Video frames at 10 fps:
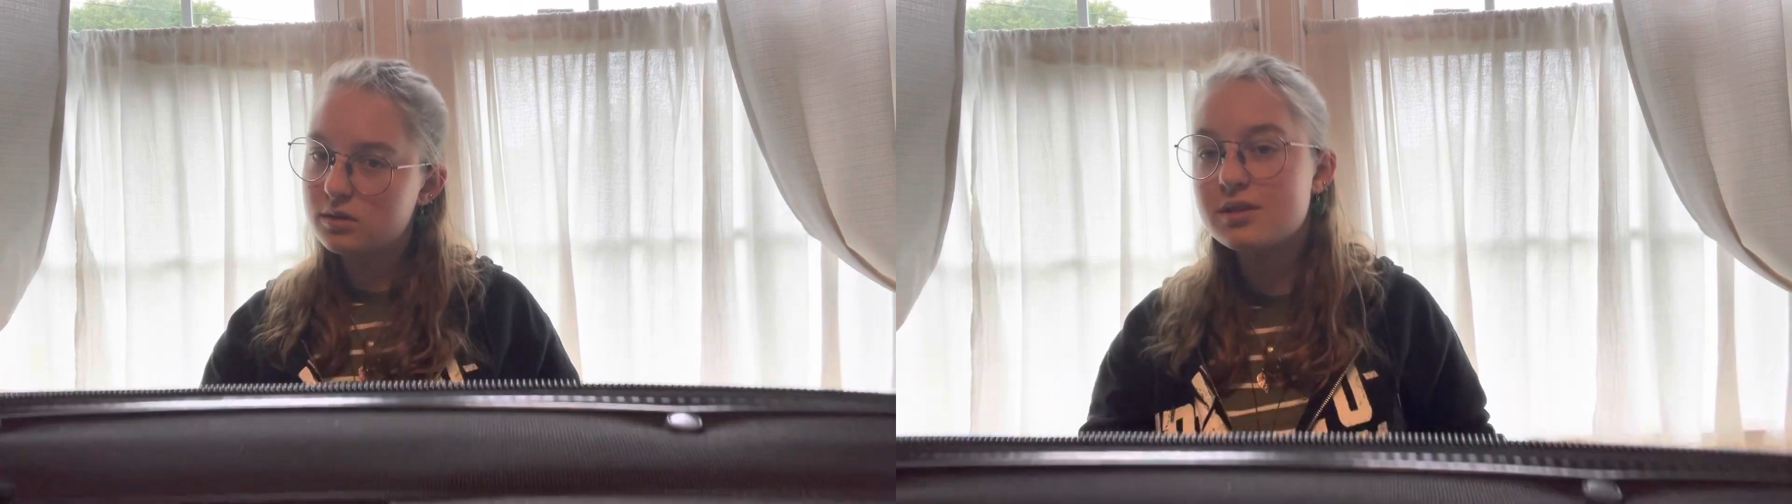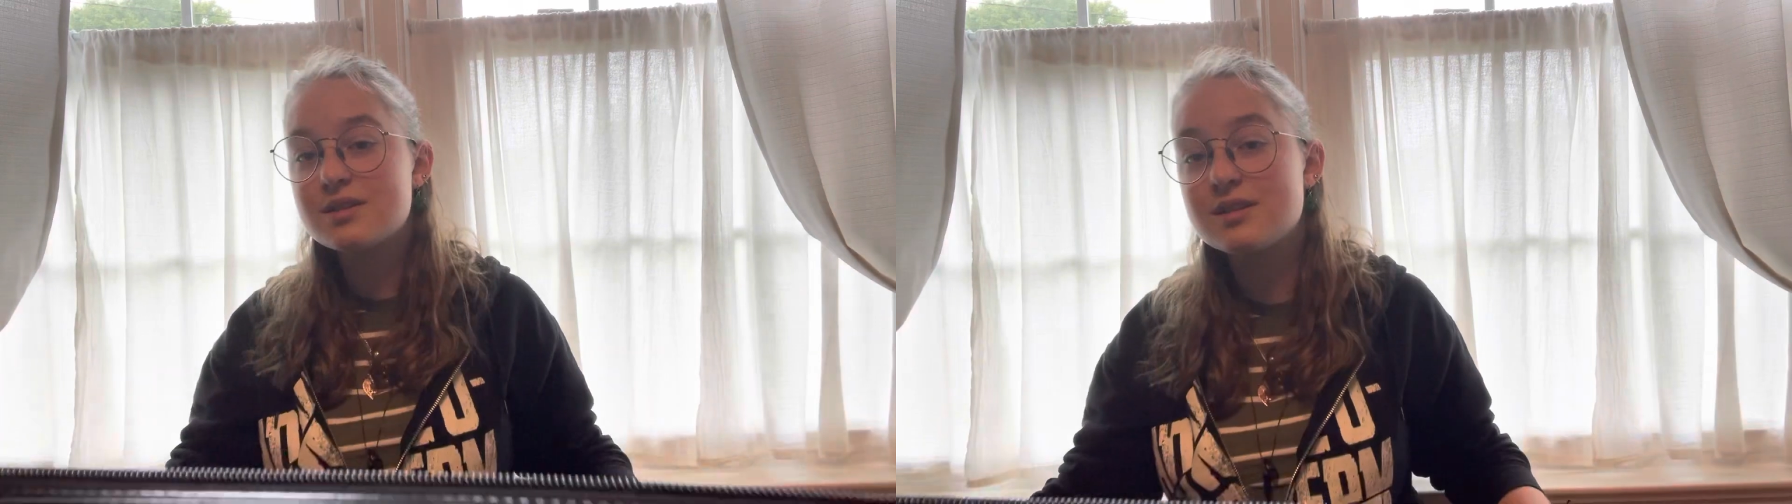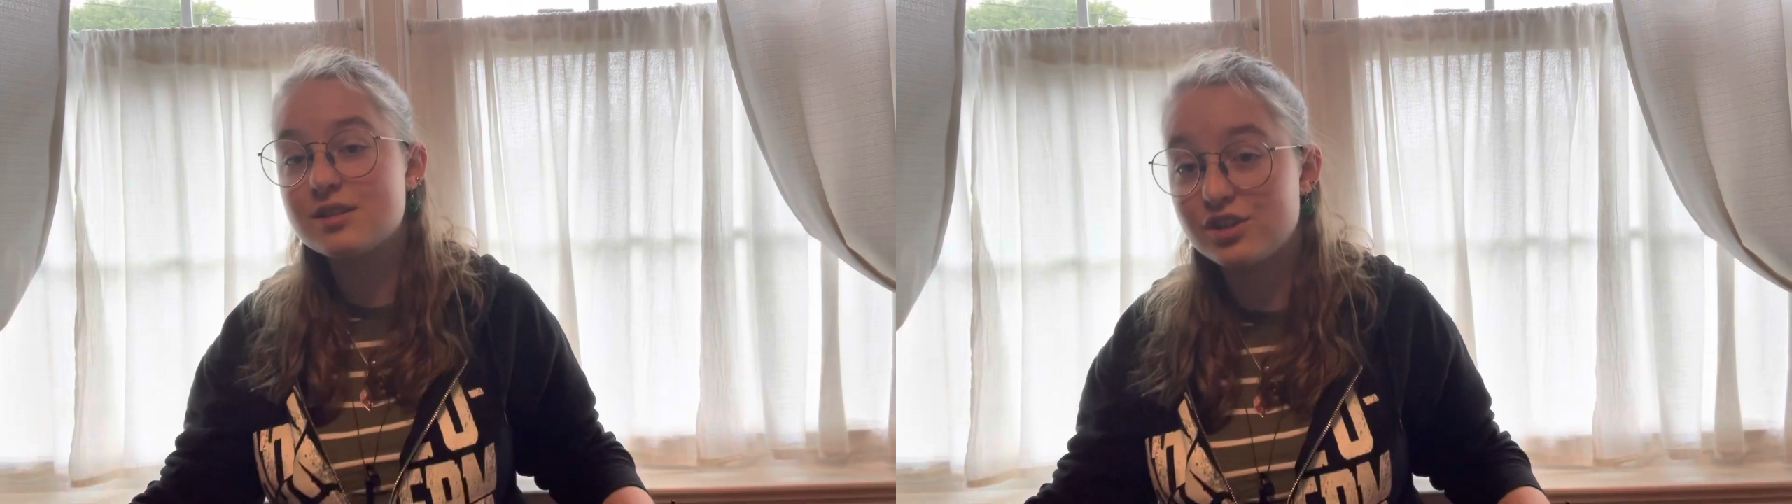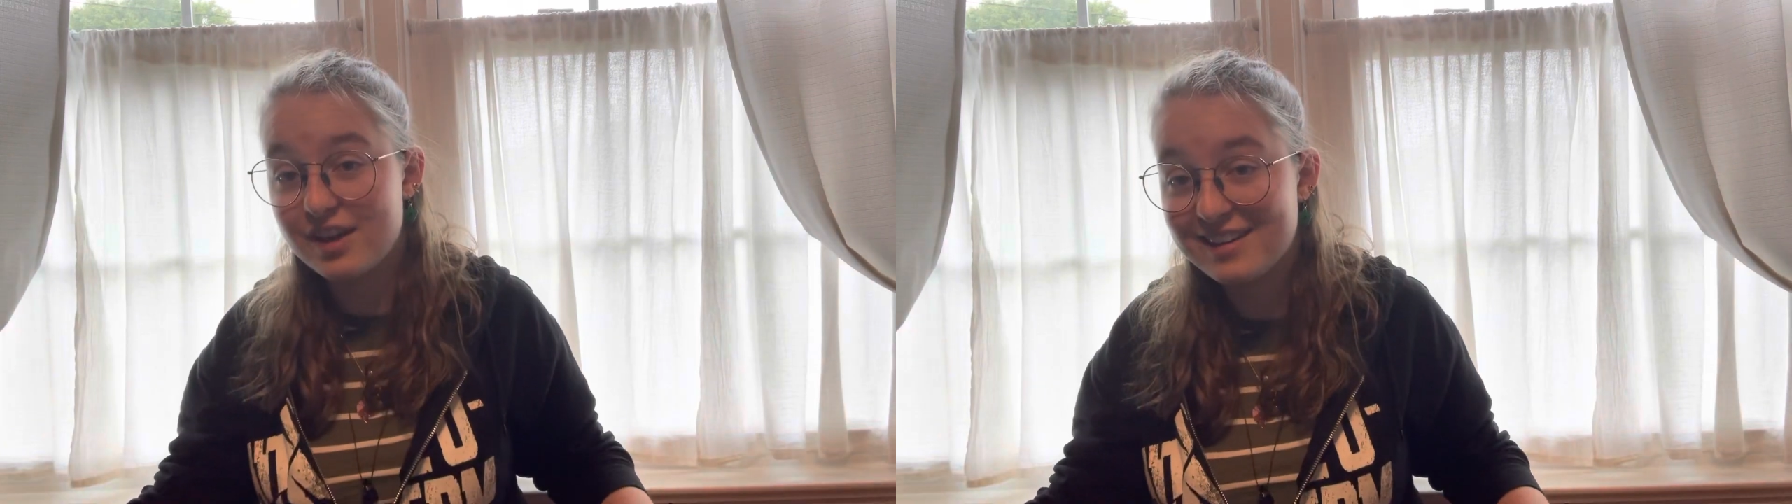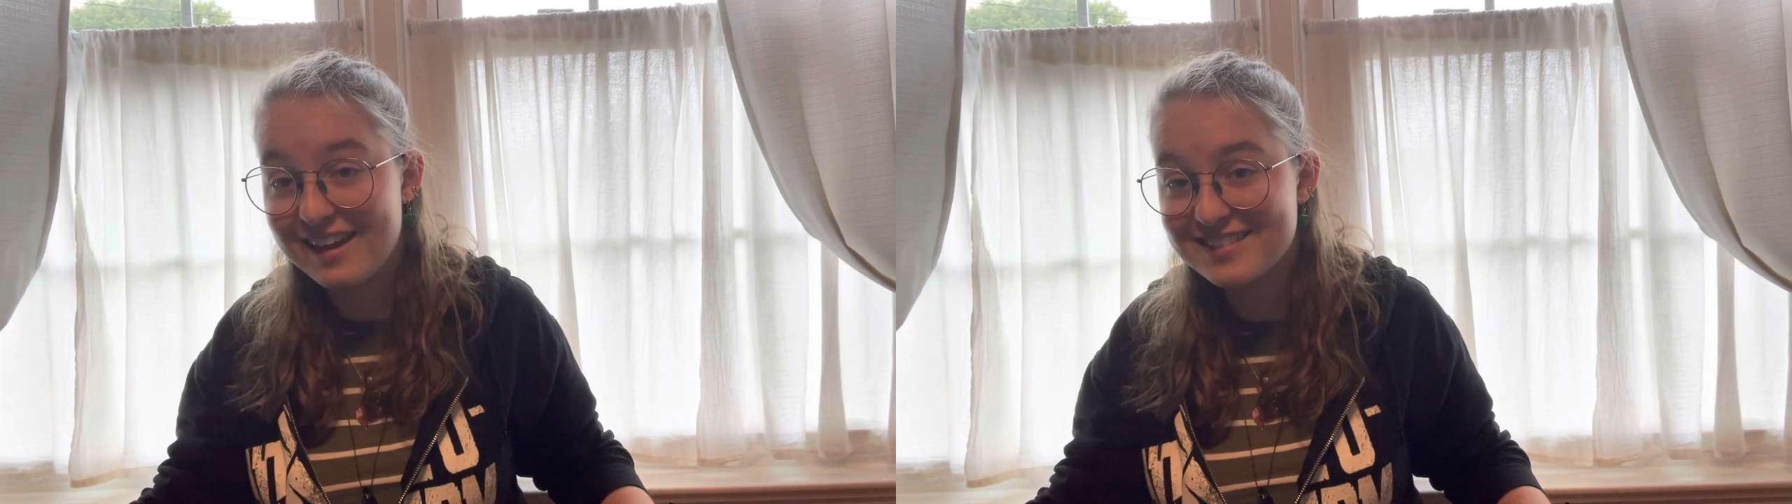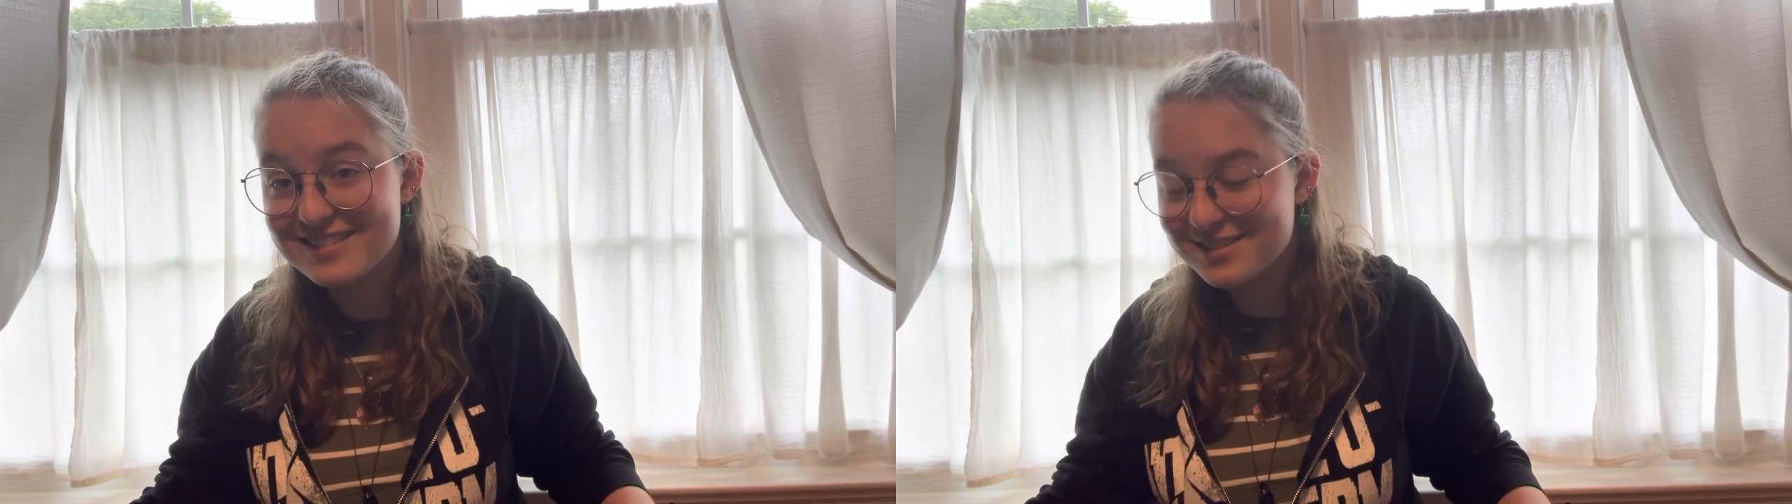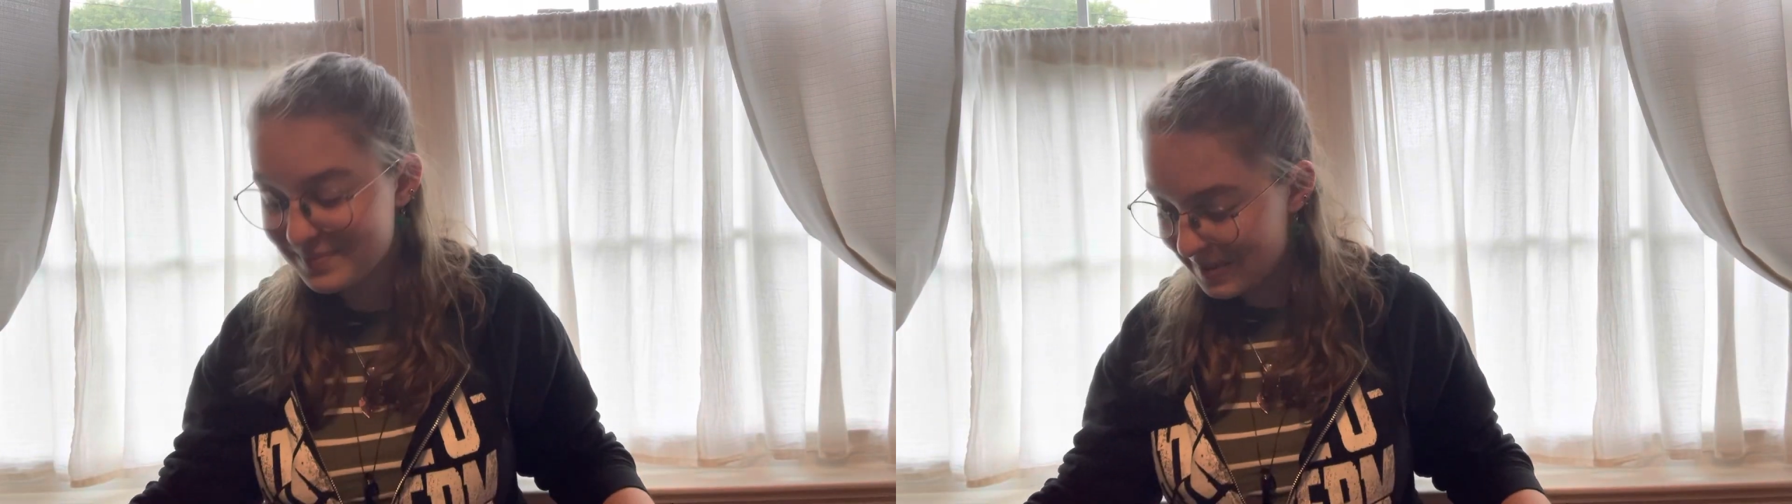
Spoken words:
because it's a giant case.